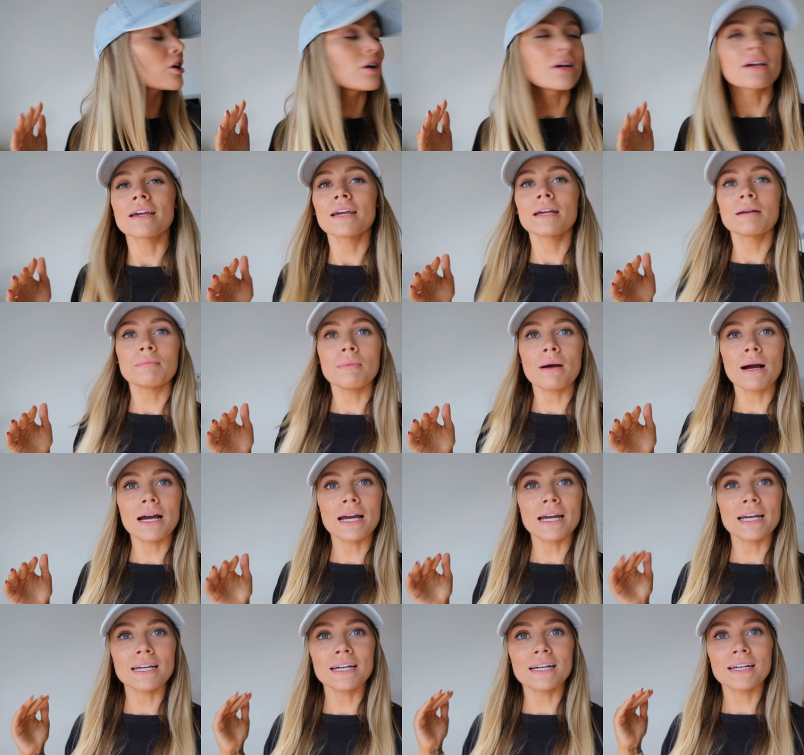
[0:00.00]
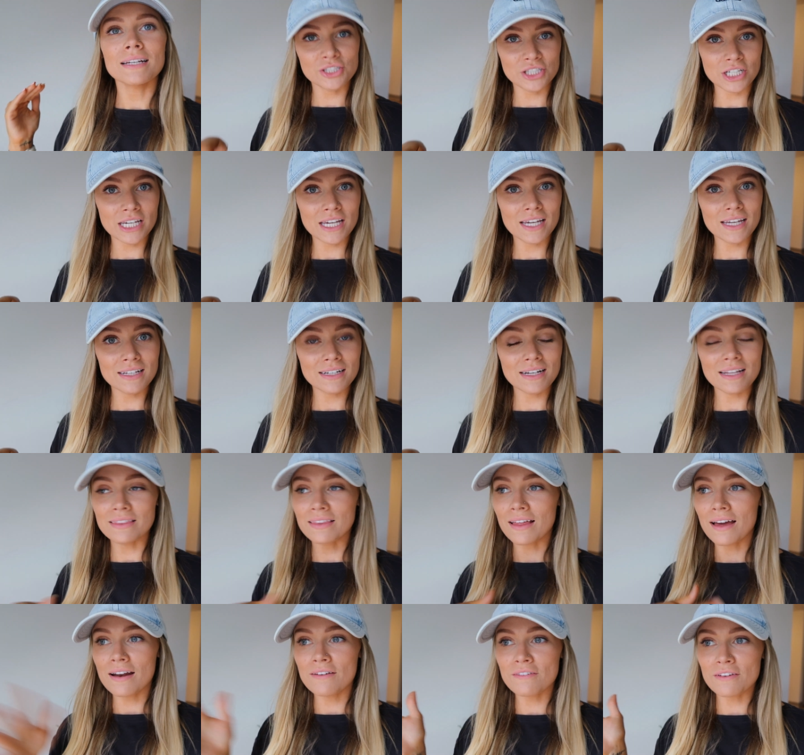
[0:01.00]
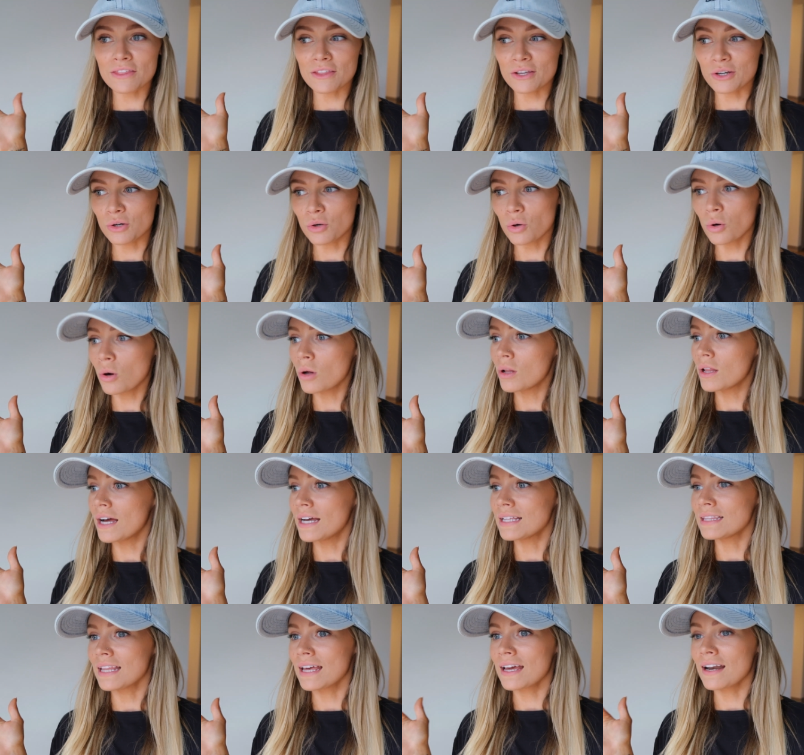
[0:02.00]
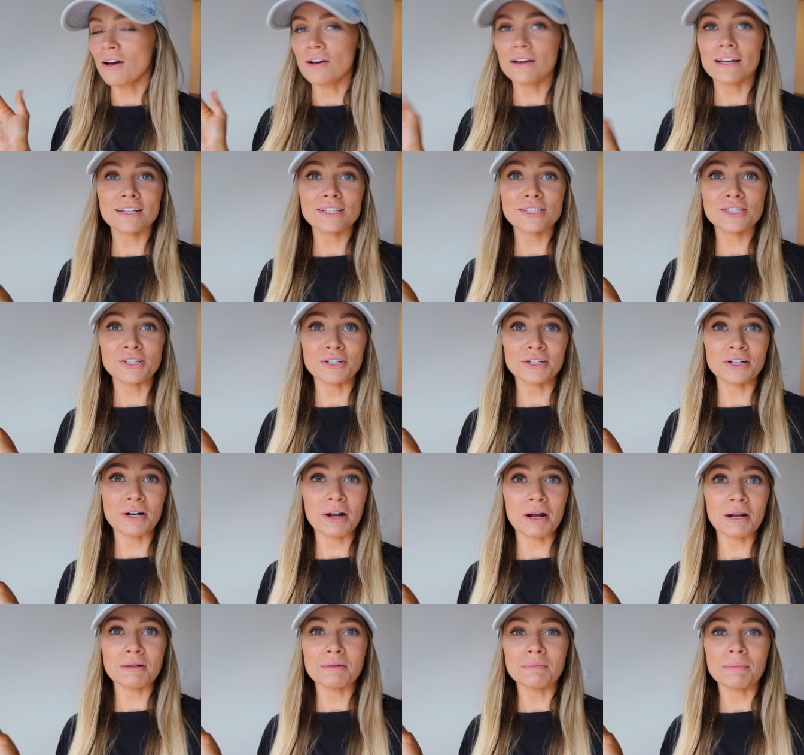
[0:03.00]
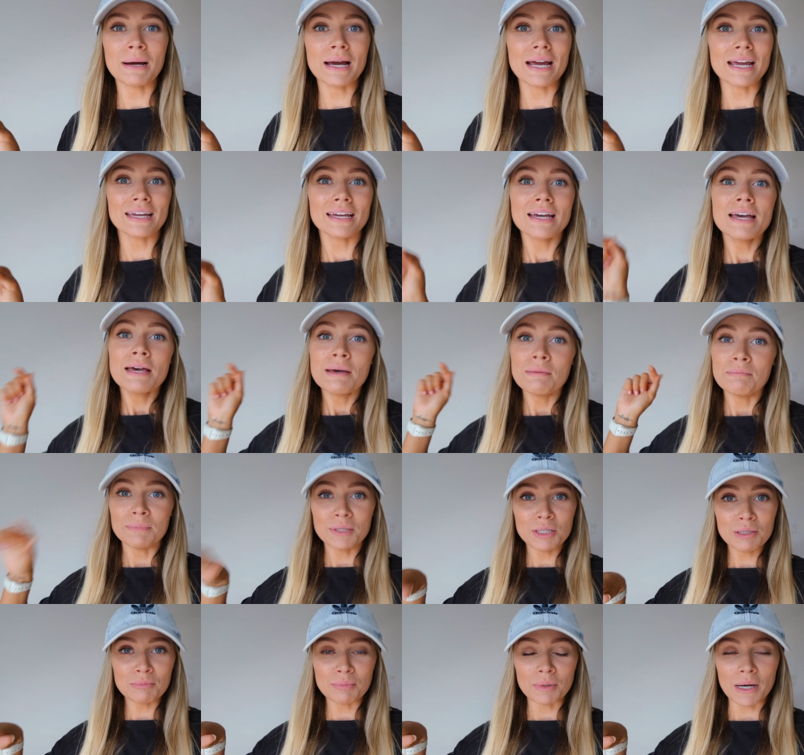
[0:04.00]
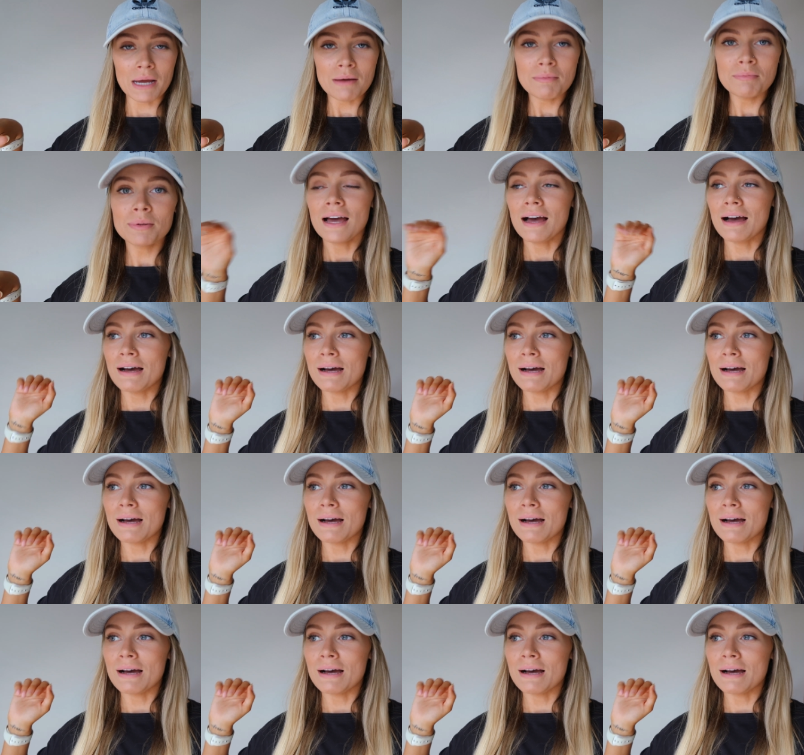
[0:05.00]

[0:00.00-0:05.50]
cooking my chicken, let everything cool, and then I'll get started on my meal prep.